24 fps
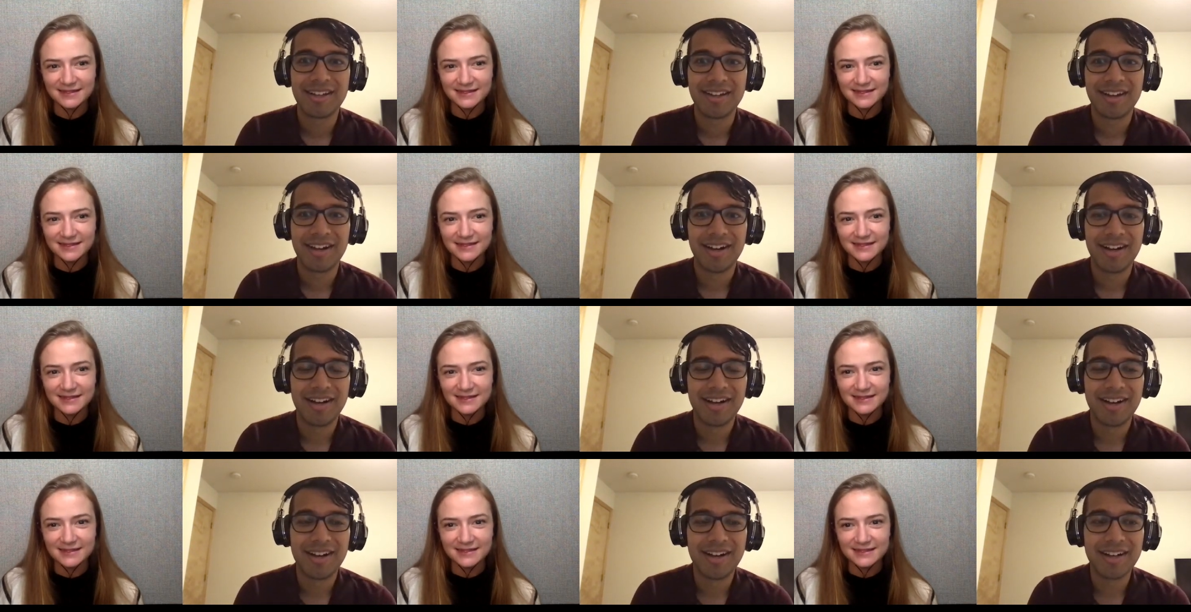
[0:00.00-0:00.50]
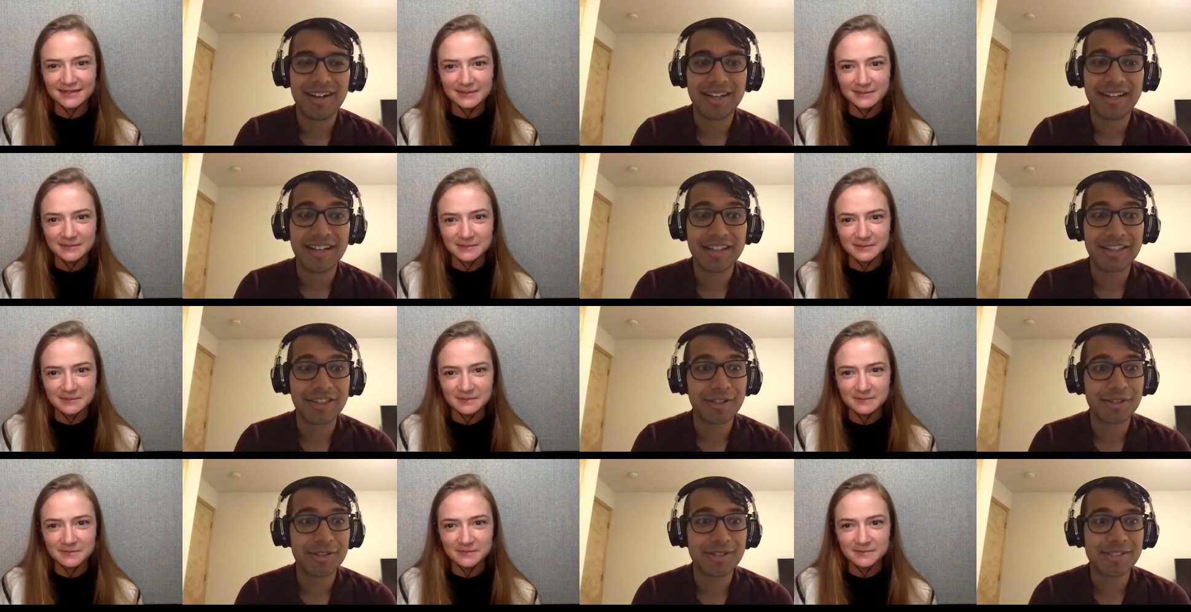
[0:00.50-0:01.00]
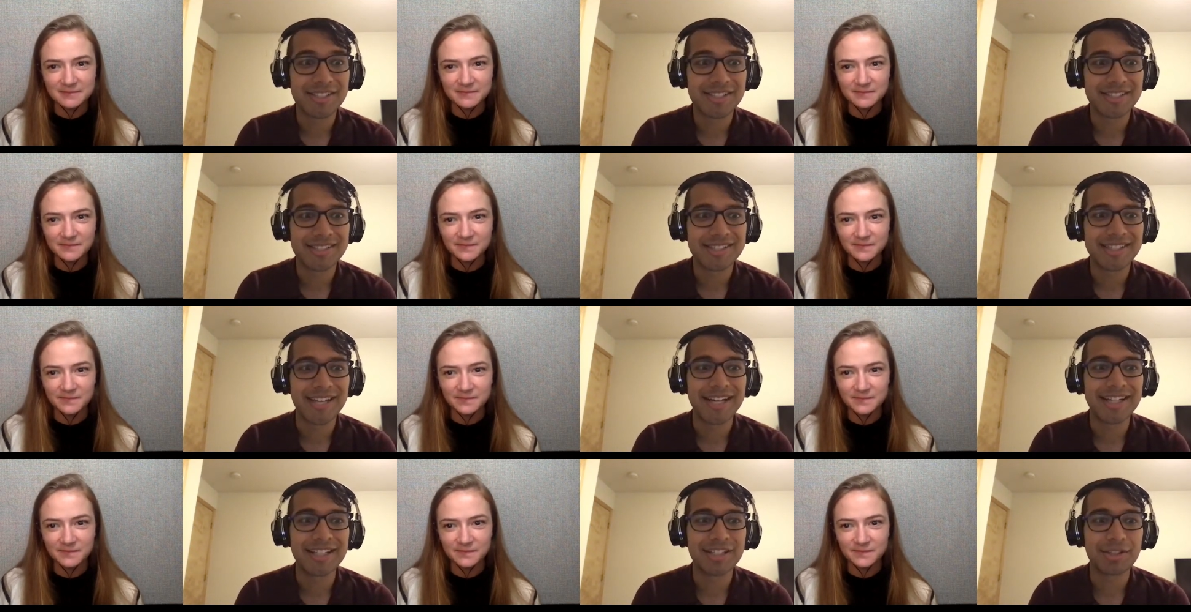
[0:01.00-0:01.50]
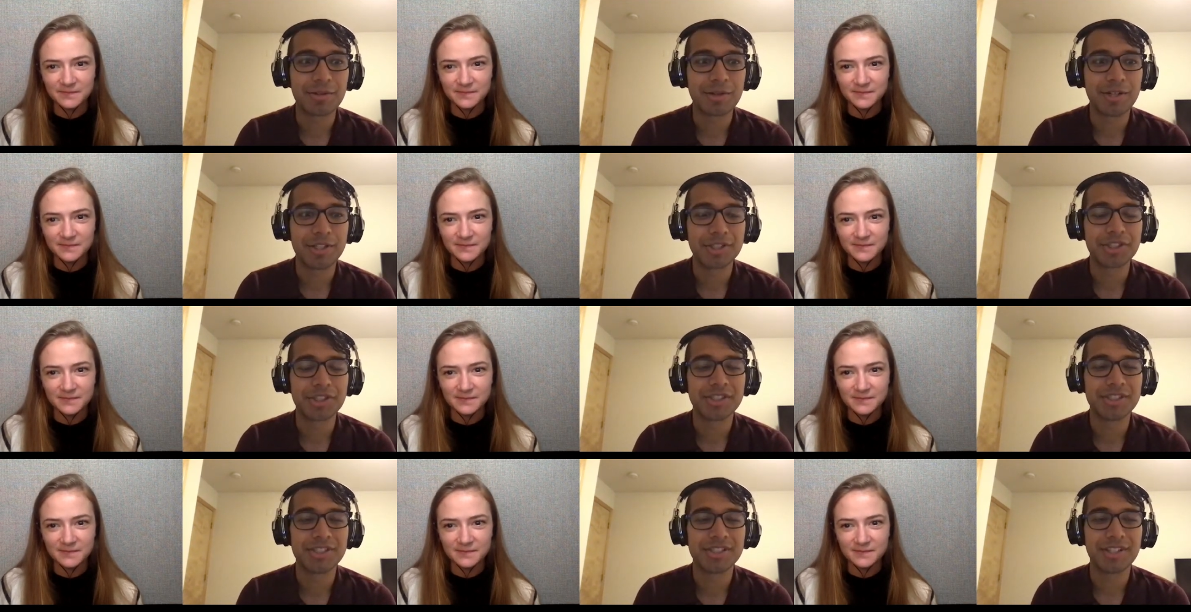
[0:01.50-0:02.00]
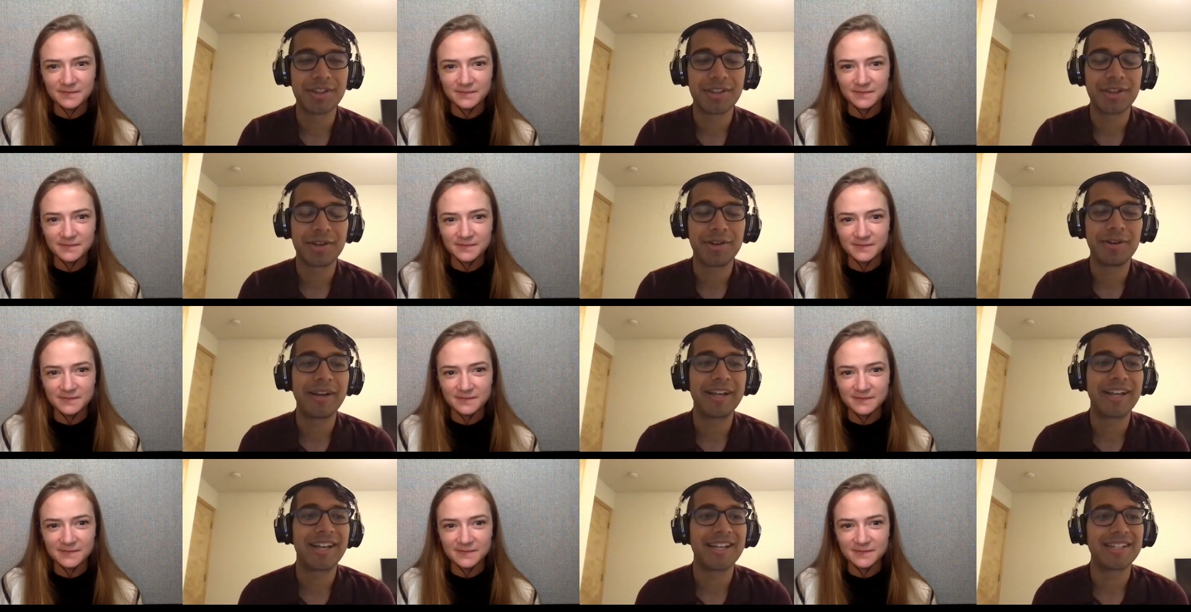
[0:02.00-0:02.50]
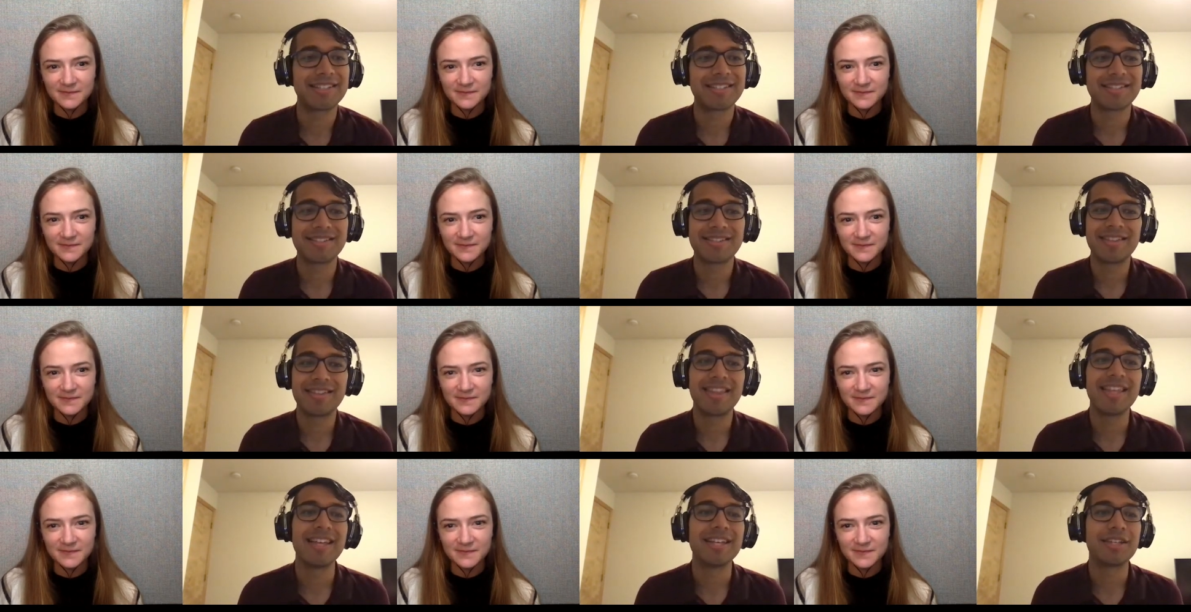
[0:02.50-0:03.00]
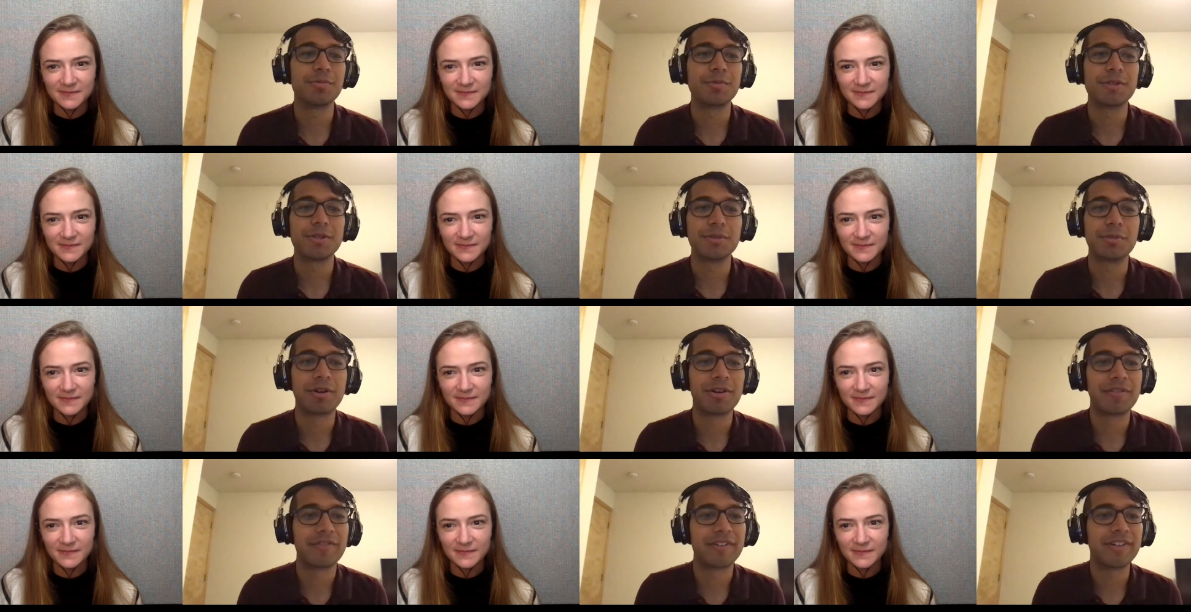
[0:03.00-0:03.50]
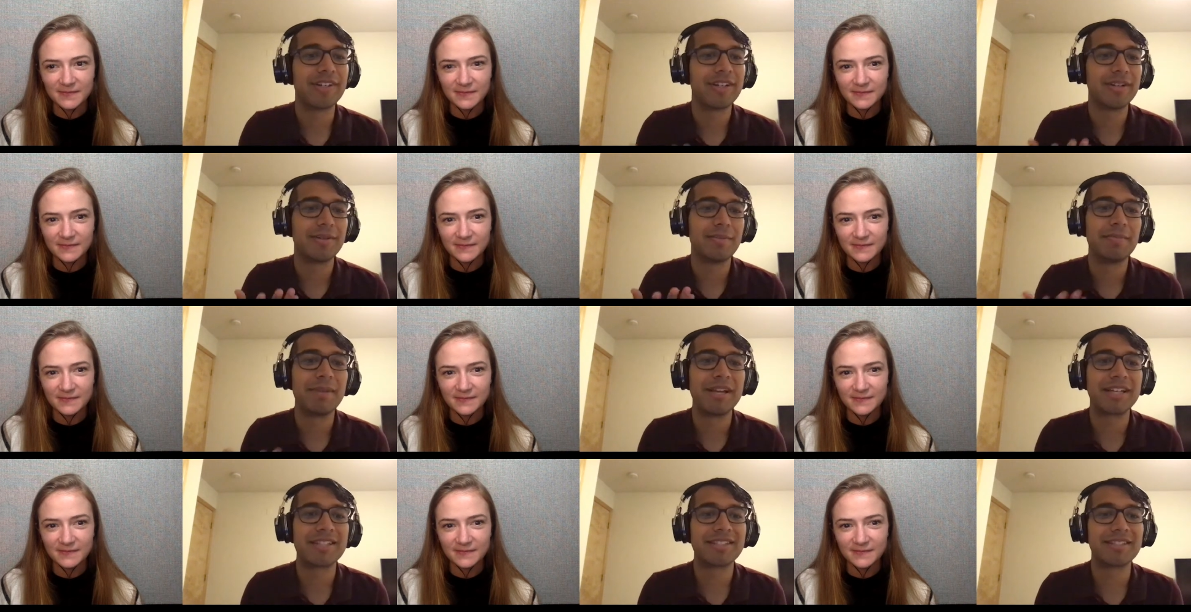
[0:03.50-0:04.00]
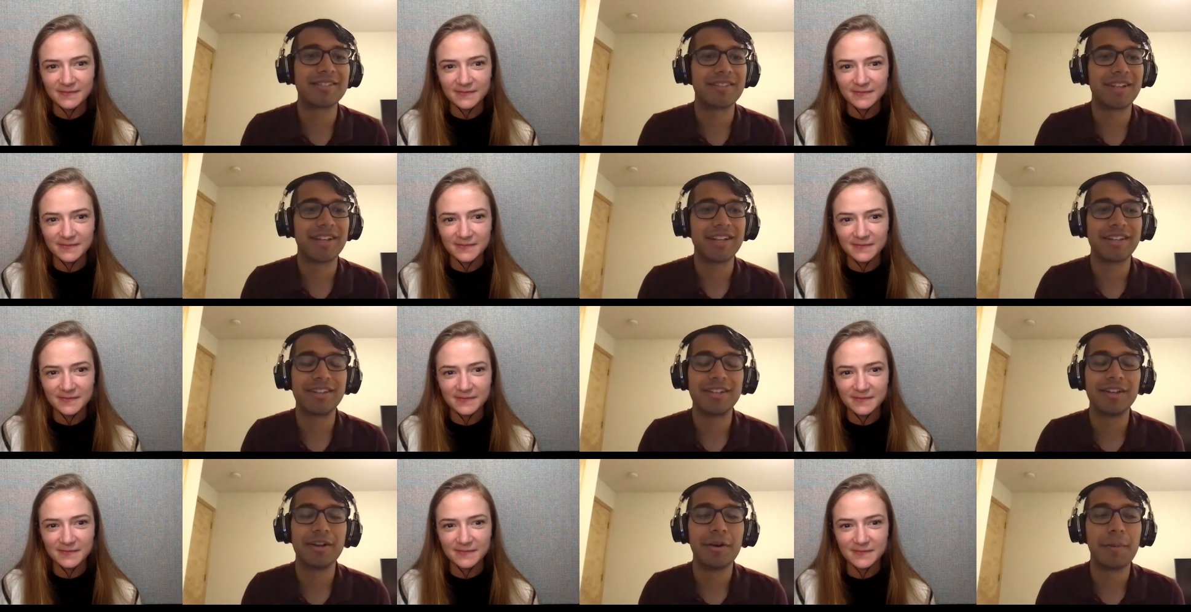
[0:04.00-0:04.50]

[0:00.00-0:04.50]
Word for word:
Speaker 1: uh, get those science questions. Although I guess this was more of a mix of like you know